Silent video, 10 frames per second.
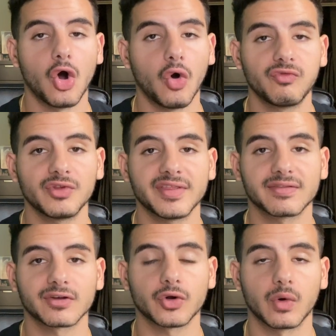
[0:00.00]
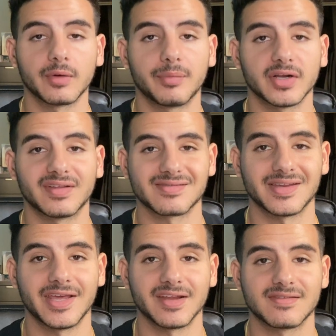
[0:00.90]
Hopefully that the corona bug doesn't
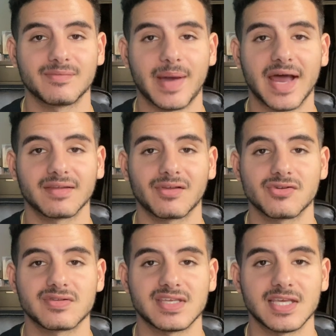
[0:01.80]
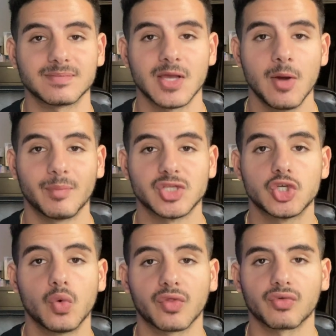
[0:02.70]
hit as bad as other teams, but
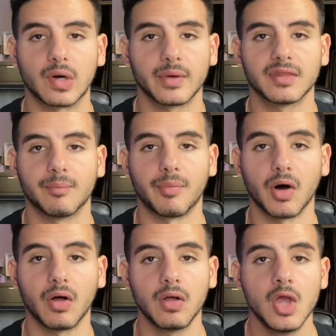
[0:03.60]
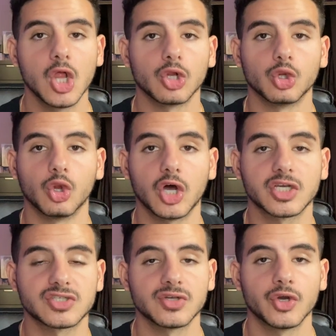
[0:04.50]
Tua throwing the ball
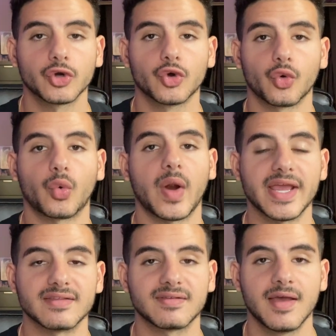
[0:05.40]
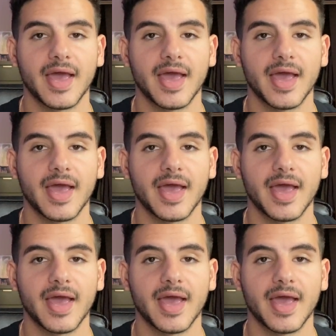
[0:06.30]
looks great.